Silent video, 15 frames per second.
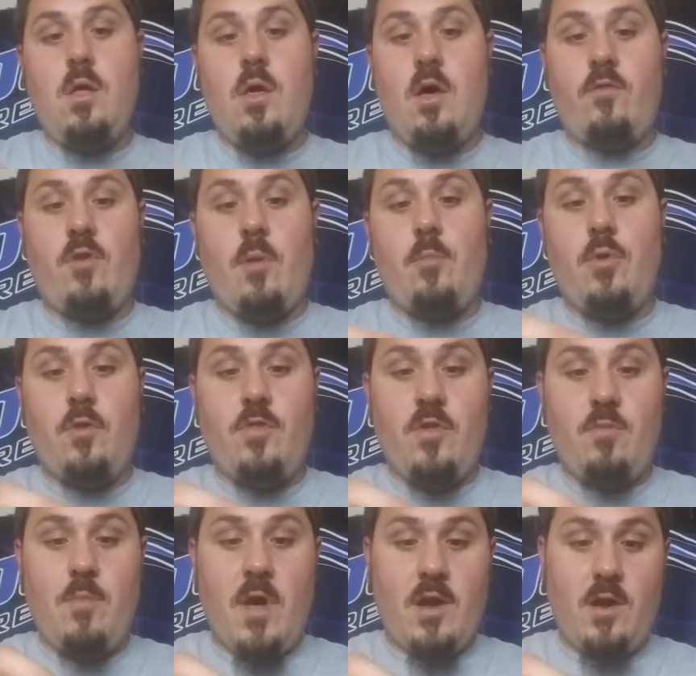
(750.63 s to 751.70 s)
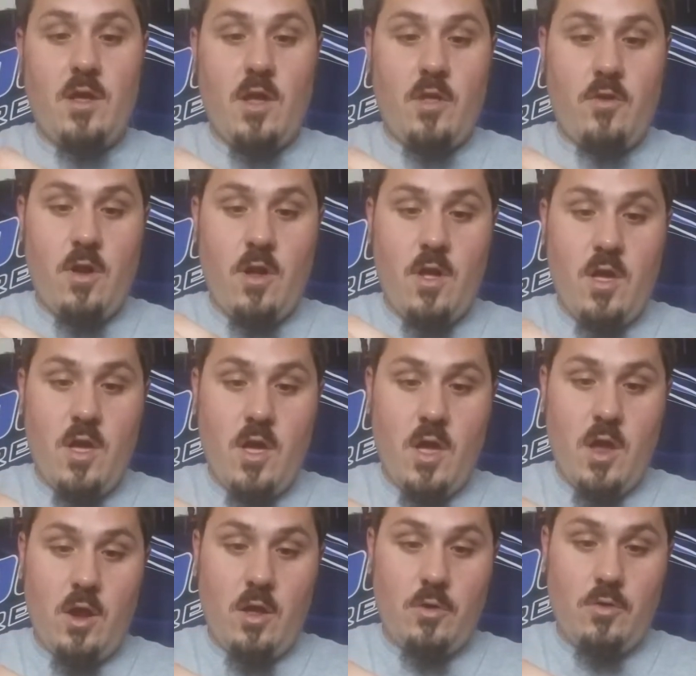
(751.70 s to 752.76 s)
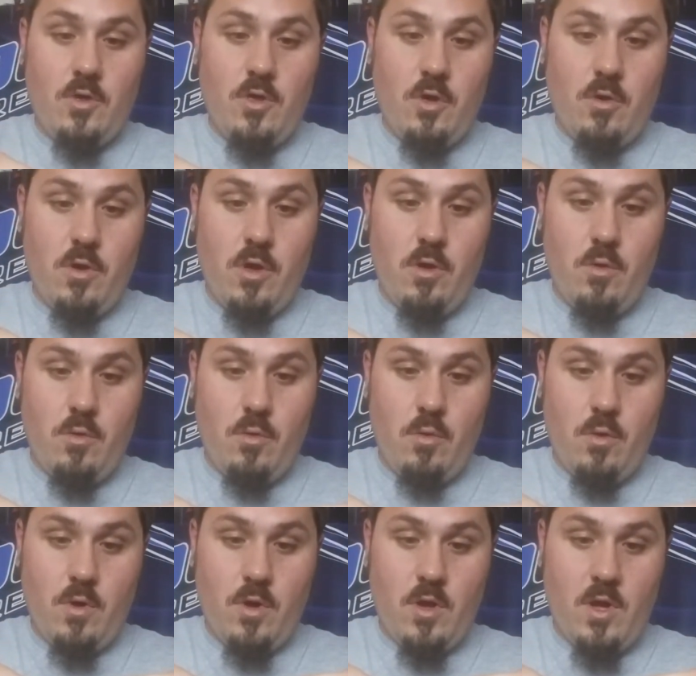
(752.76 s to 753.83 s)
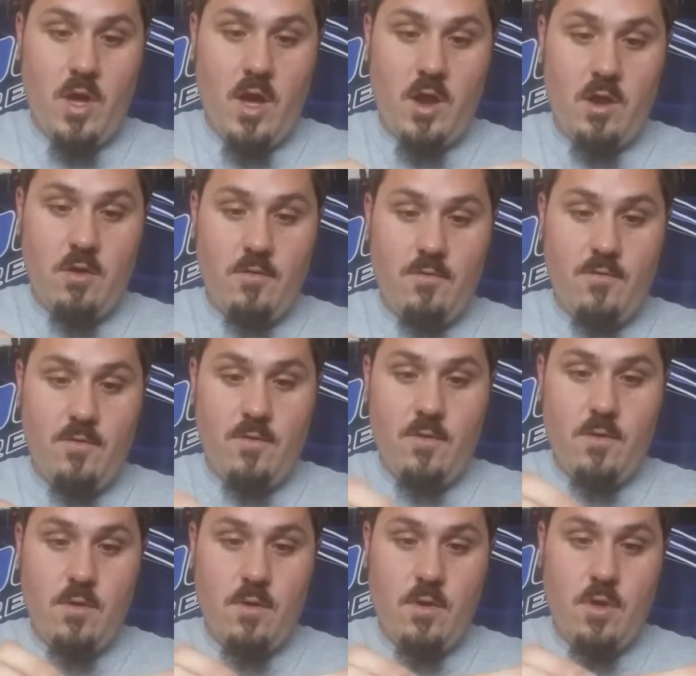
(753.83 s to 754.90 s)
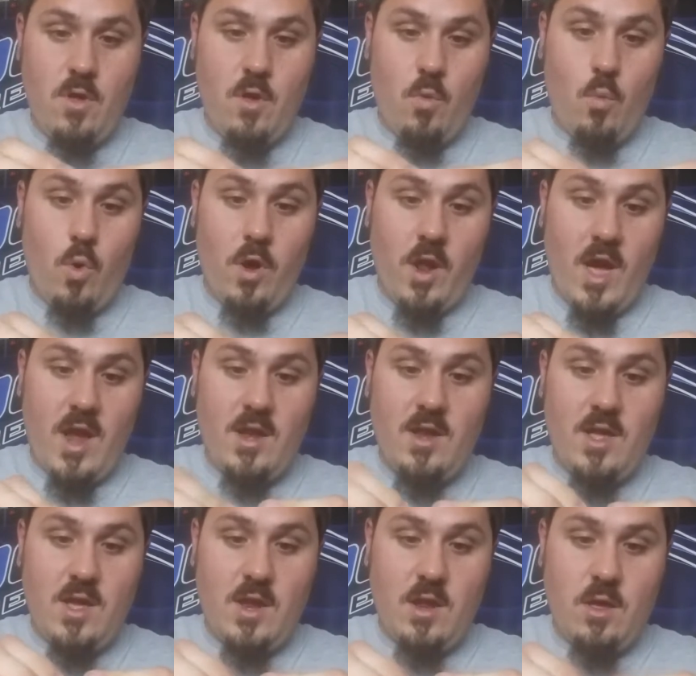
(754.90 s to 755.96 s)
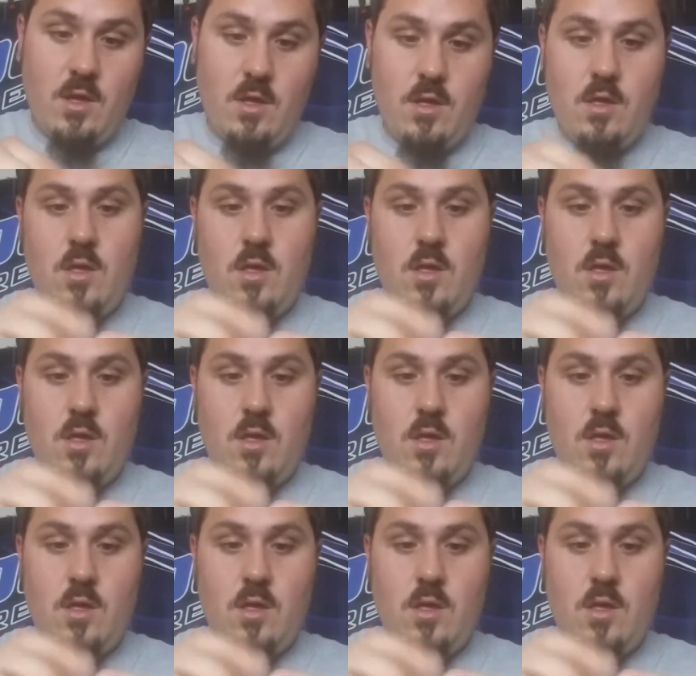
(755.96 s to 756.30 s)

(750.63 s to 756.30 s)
after I put this back together, and I'll show you kind of what I did,